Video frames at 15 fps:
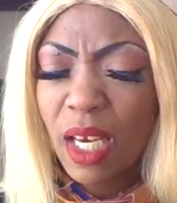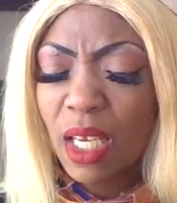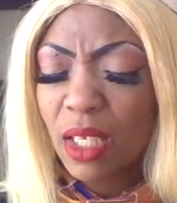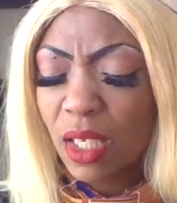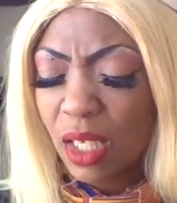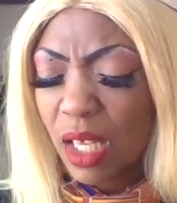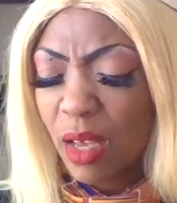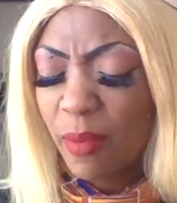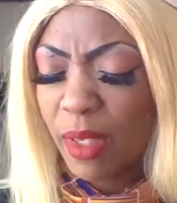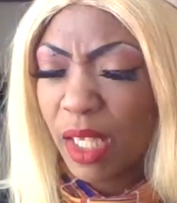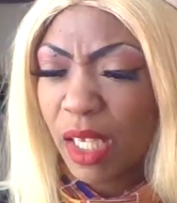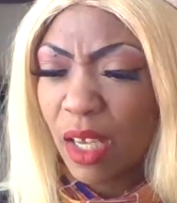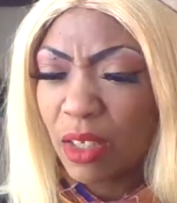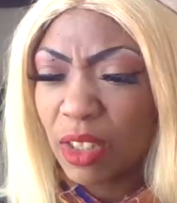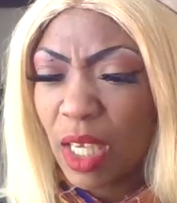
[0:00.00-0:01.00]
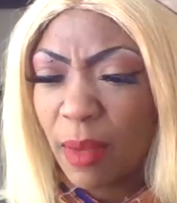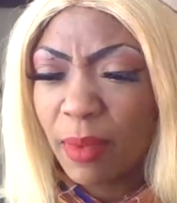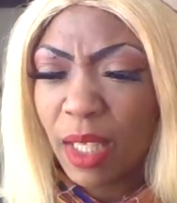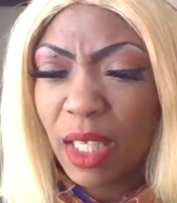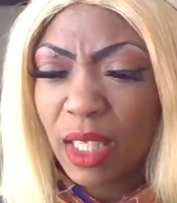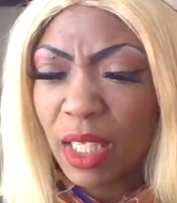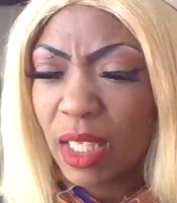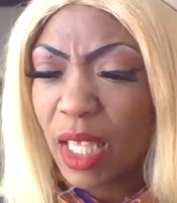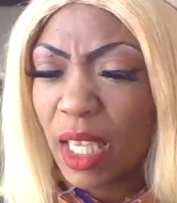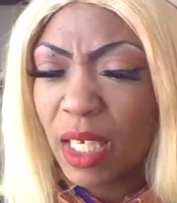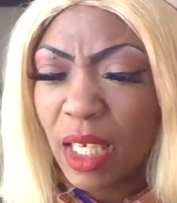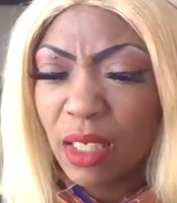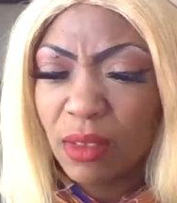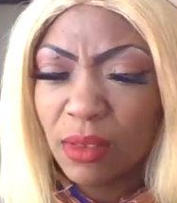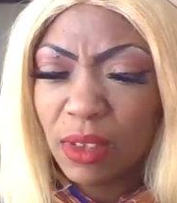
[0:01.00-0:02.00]
that just come into your job thinking that they
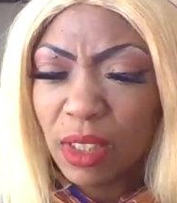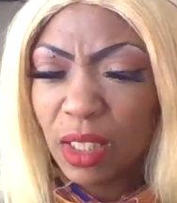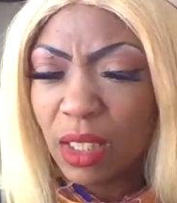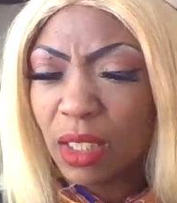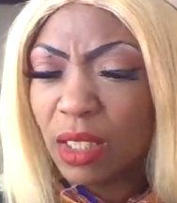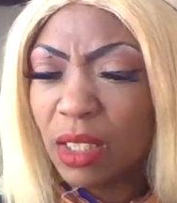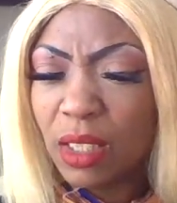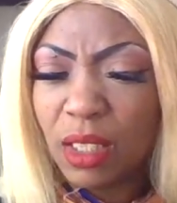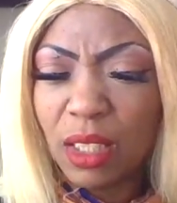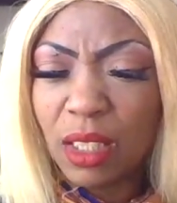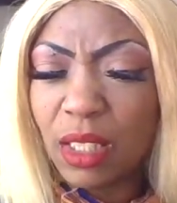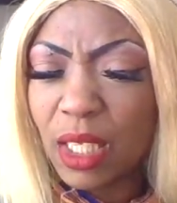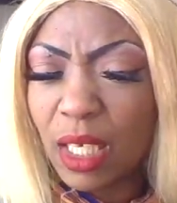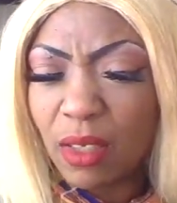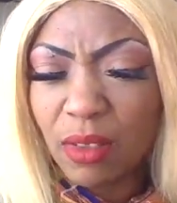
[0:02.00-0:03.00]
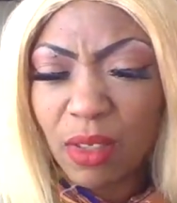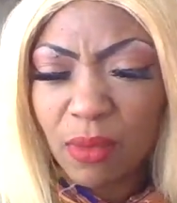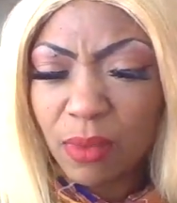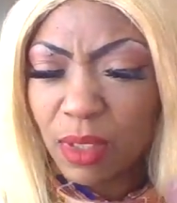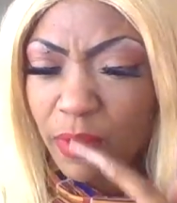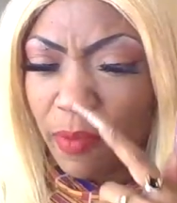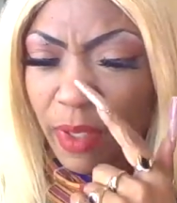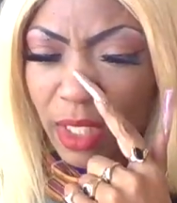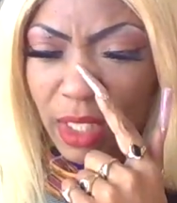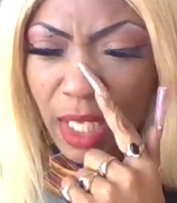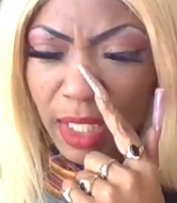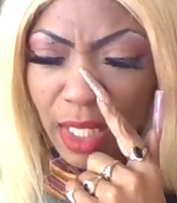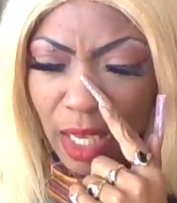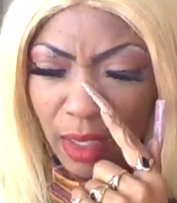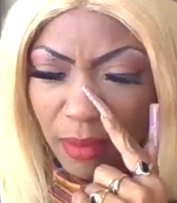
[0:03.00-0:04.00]
know shit and they don't know what the fuck they
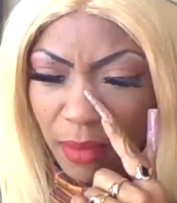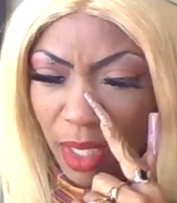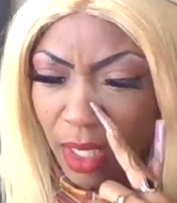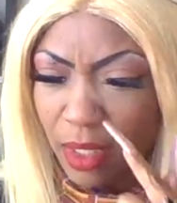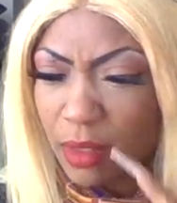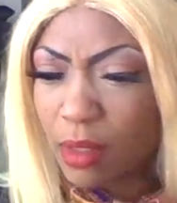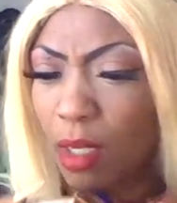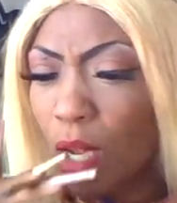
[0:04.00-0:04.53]
talking about?